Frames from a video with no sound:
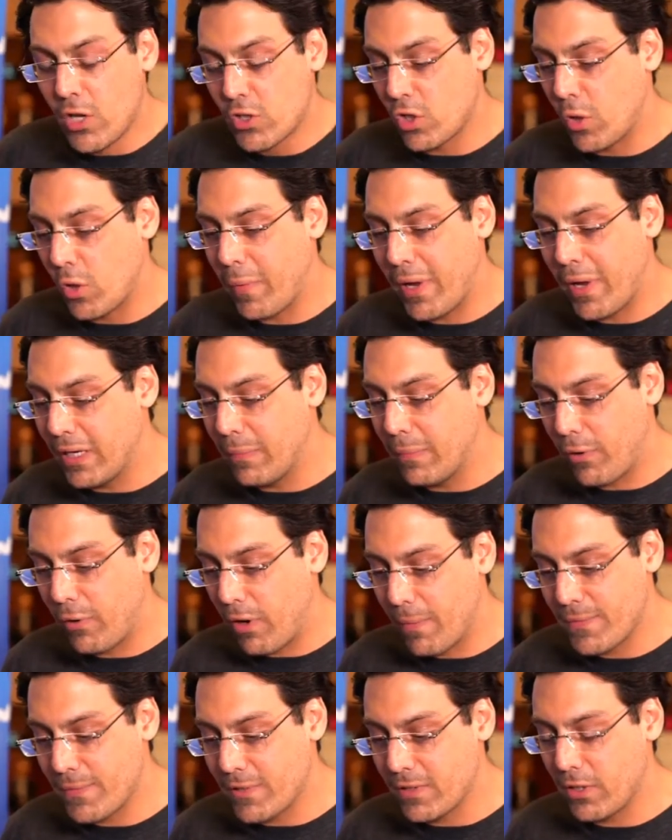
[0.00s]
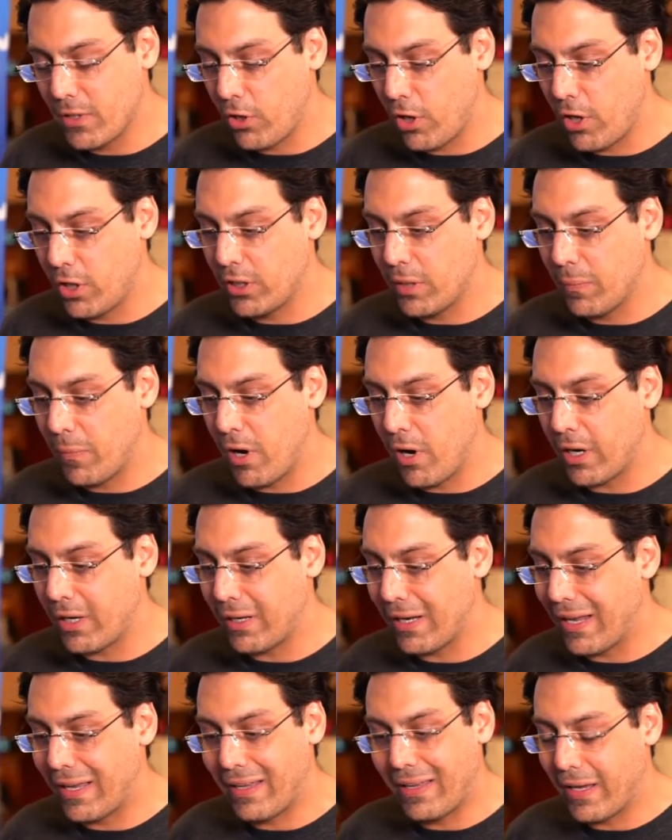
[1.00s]
so many problems in the loyalty
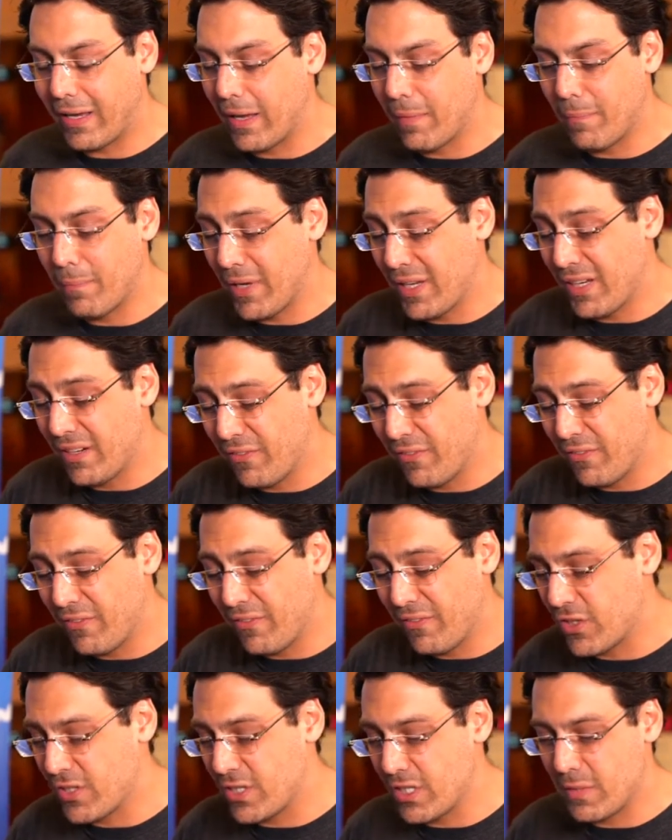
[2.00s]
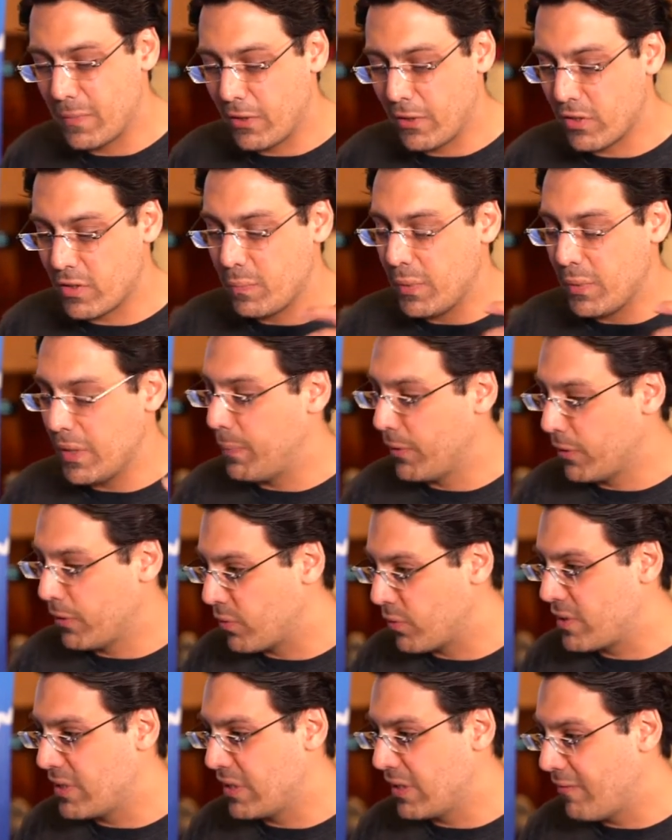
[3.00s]
market like um, inefficiencies because people
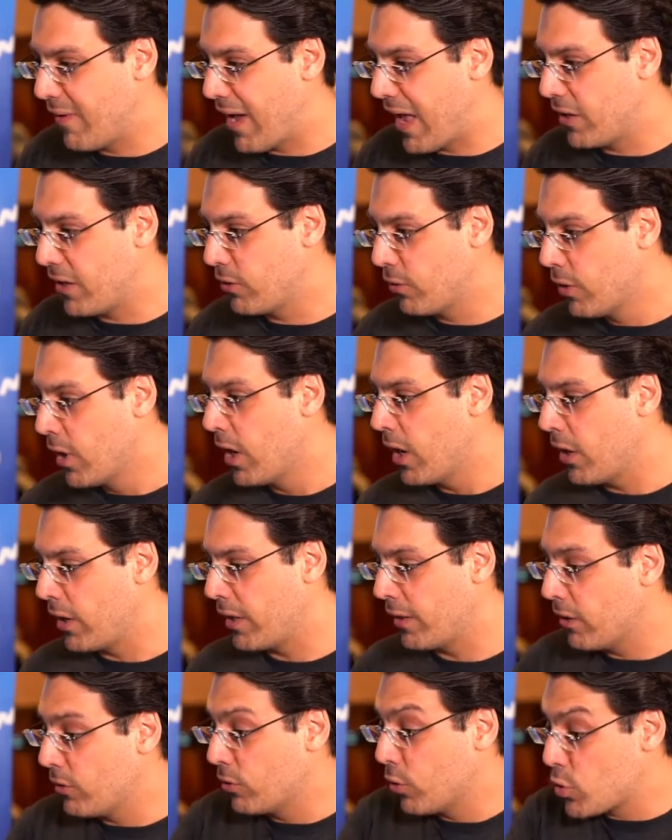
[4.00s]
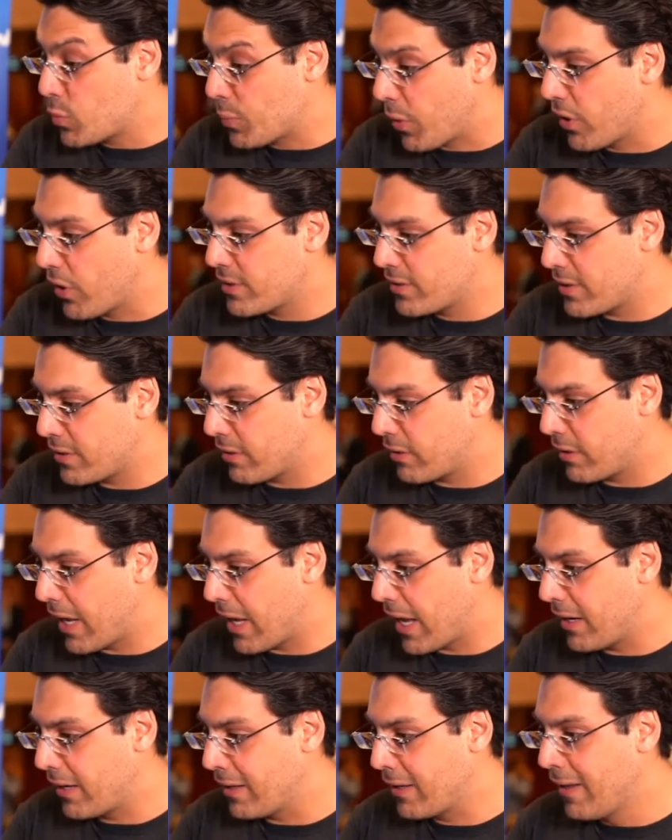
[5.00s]
don't see the value in, in those points that they're
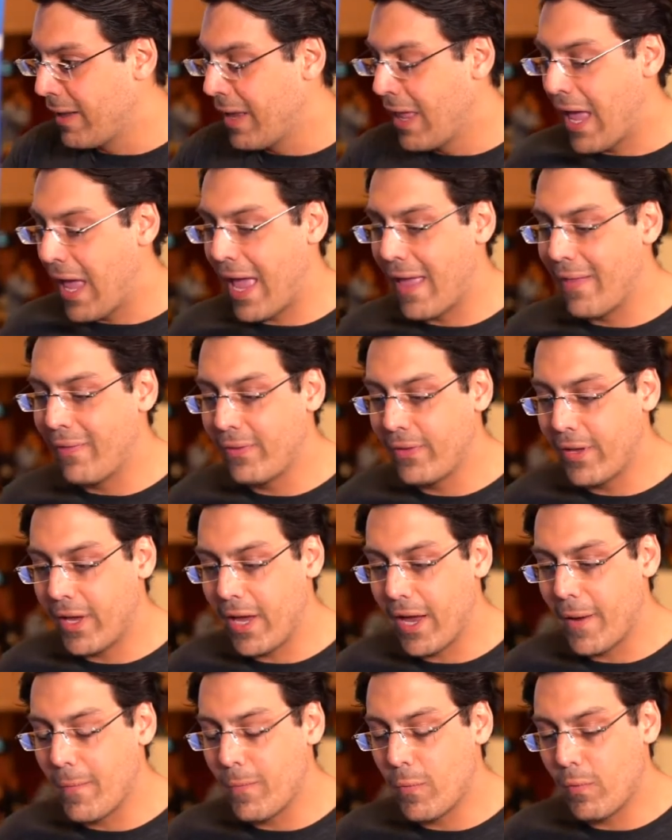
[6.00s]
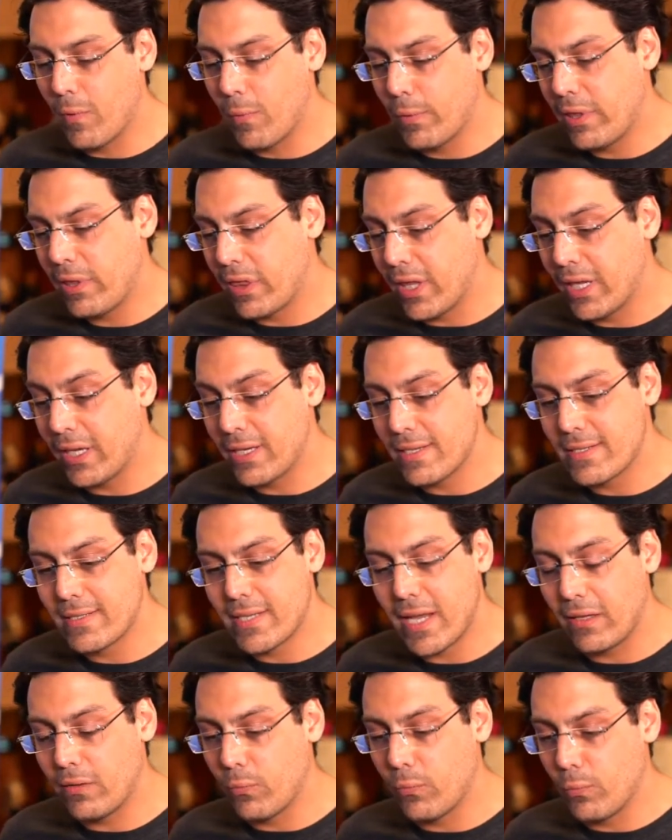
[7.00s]
getting and um, what we think is
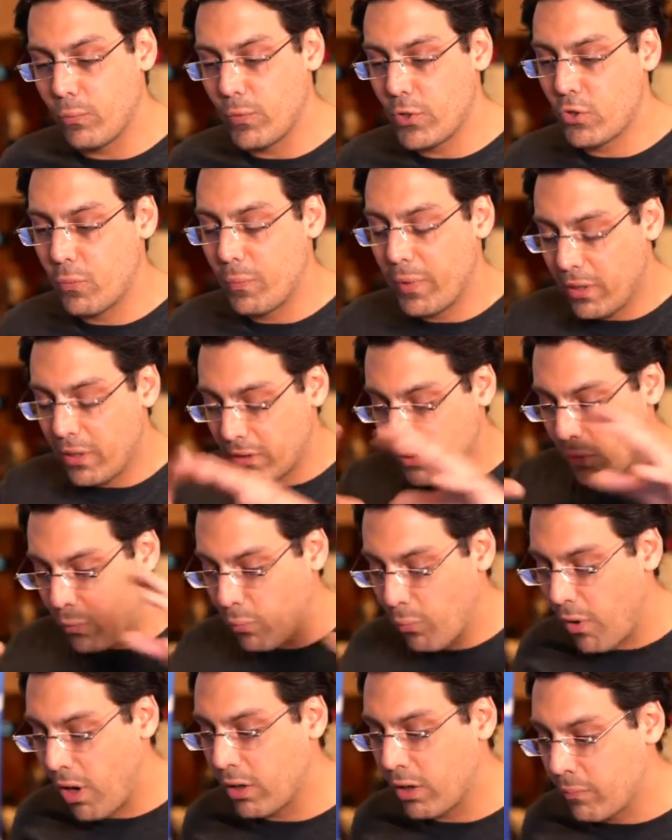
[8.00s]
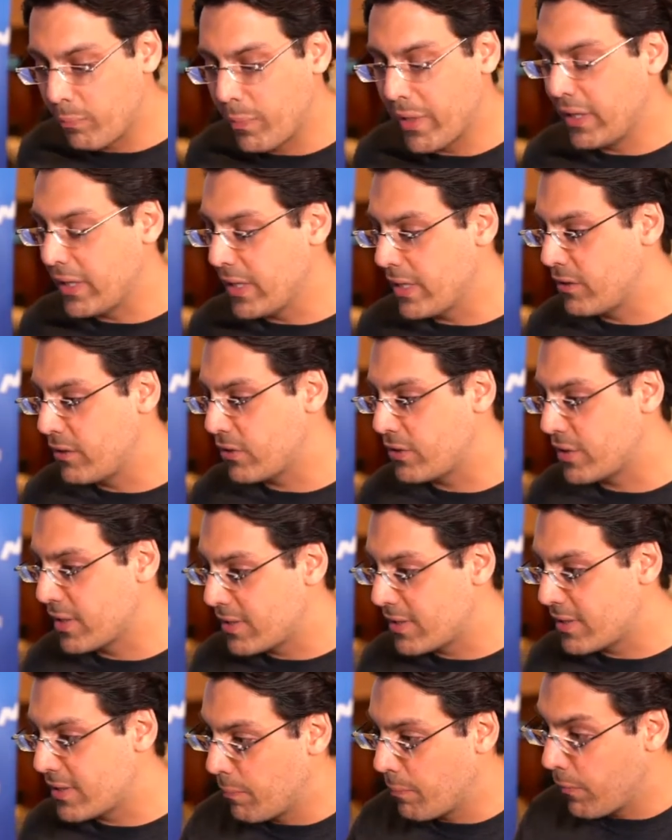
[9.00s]
that we should build one big
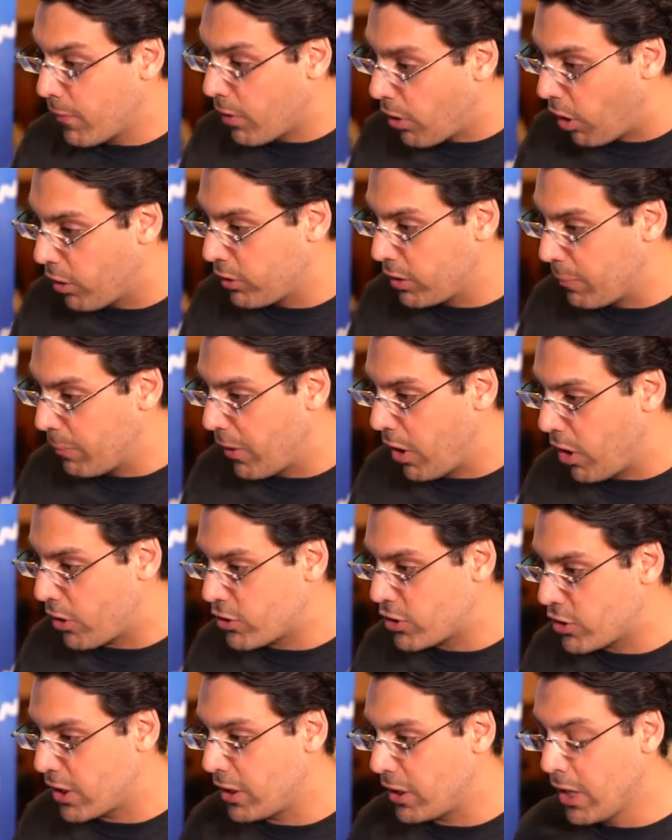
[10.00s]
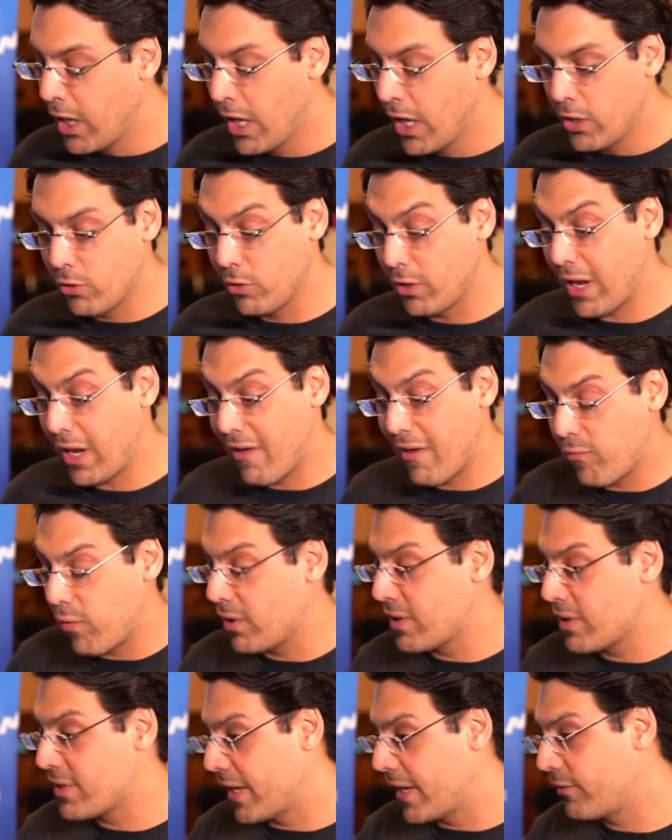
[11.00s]
ecosystem on the blockchain you don't have
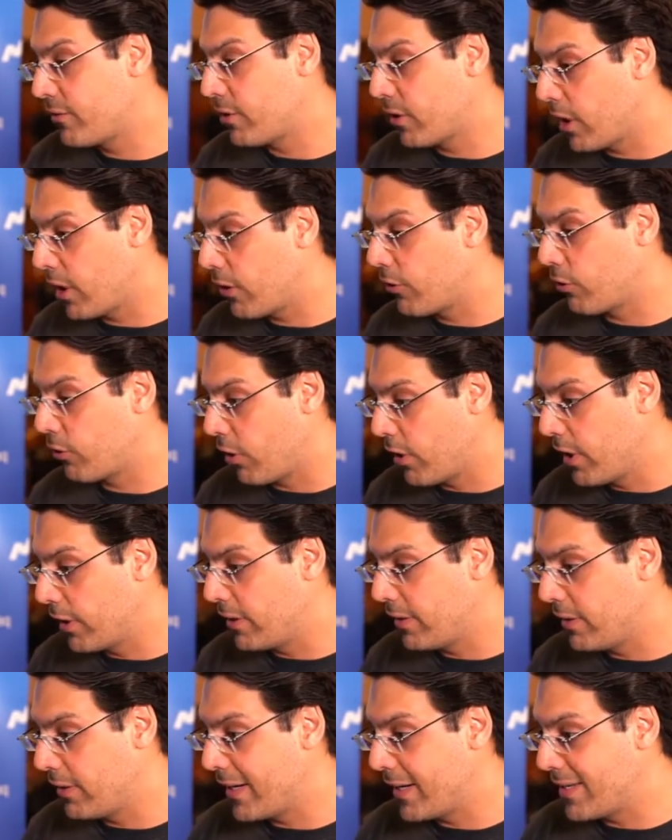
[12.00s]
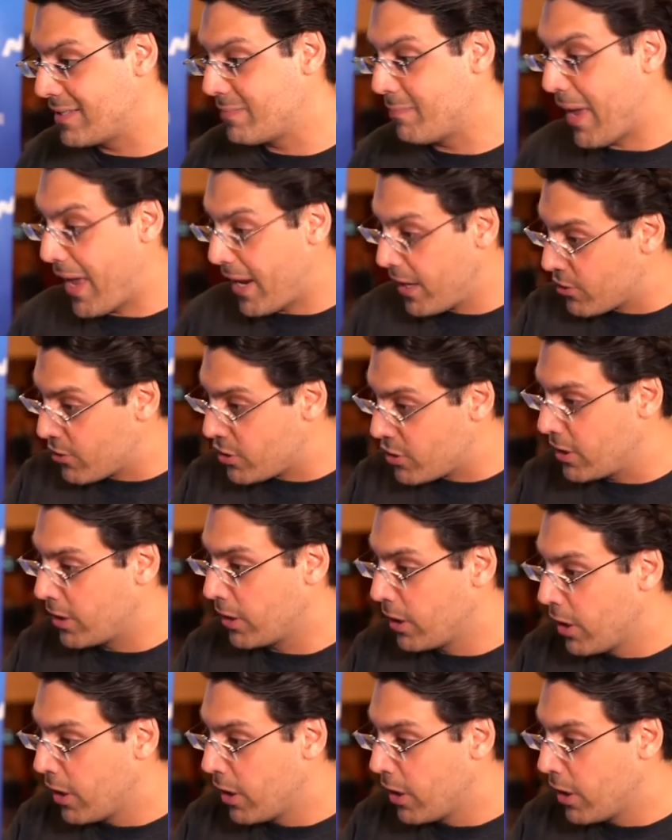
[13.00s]
one central authority that is managing